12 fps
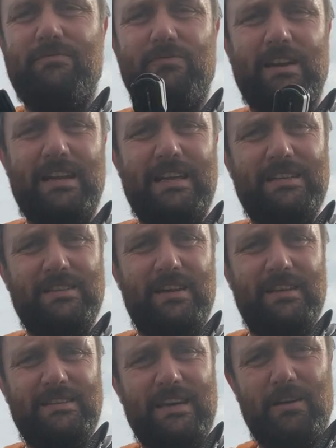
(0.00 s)
that really isn't
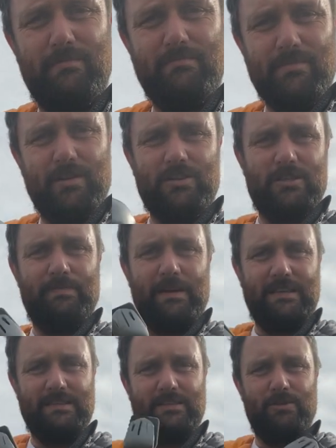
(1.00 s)
going to take up much
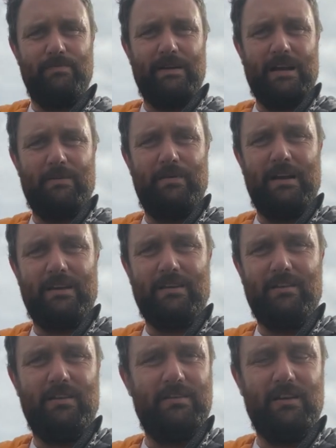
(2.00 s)
space in your backpack.
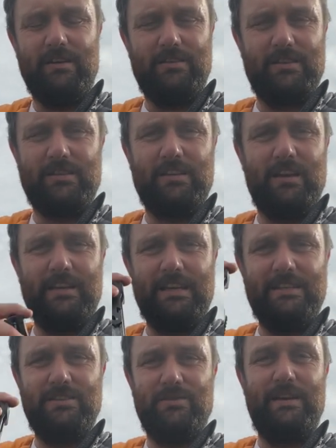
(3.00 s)
I, I just slide
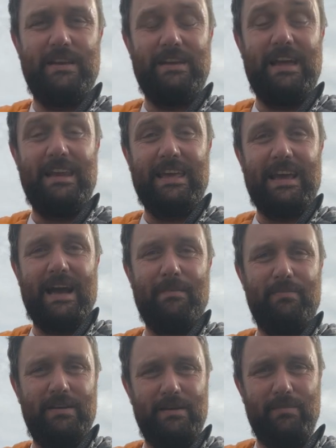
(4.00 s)
it into any, any
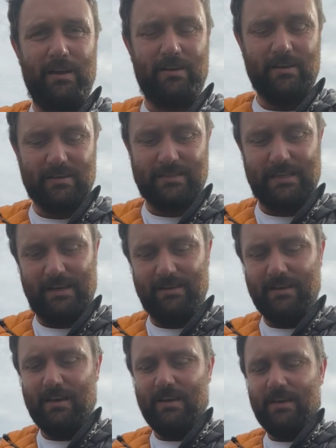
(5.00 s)
gap near my cook set.
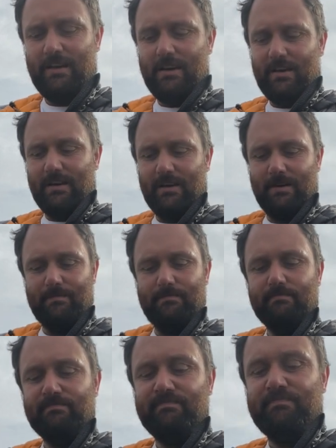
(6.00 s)
Um,
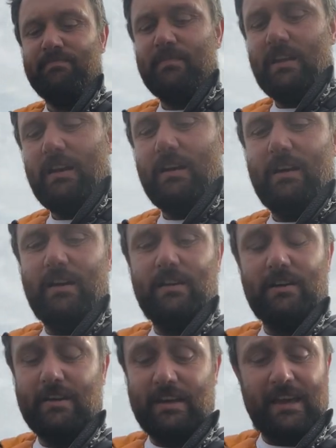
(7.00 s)
uh,
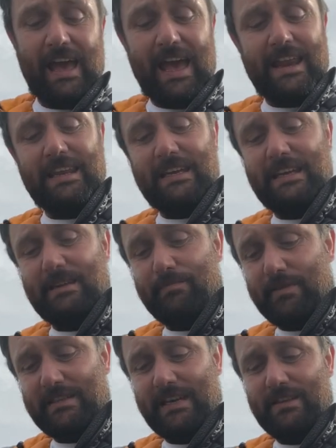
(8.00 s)
looking at any
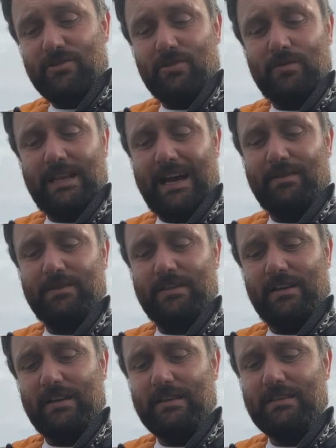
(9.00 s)
potential
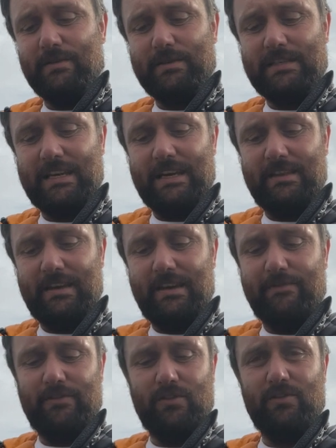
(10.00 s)
downsides, I would say that
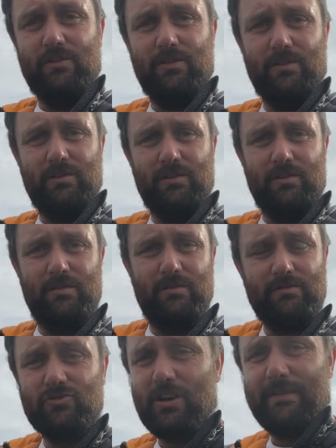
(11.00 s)
if you're
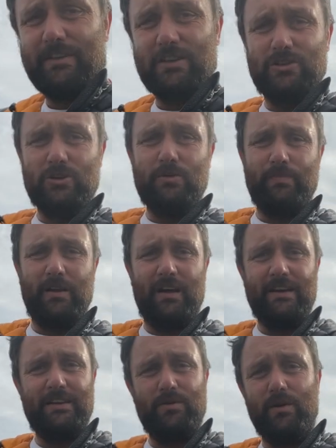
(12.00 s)
traveling super
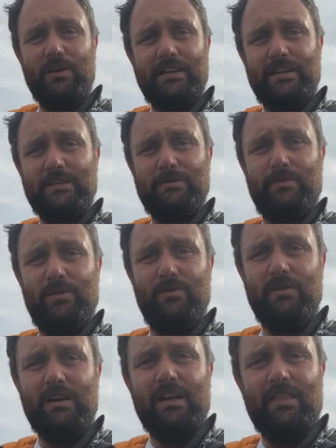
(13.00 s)
light, you only need a
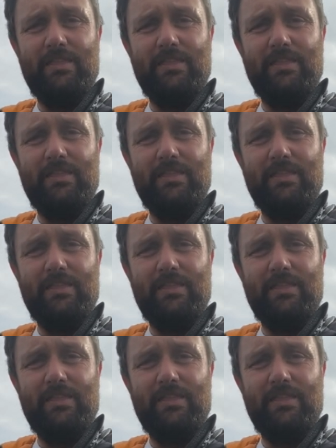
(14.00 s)
spoon.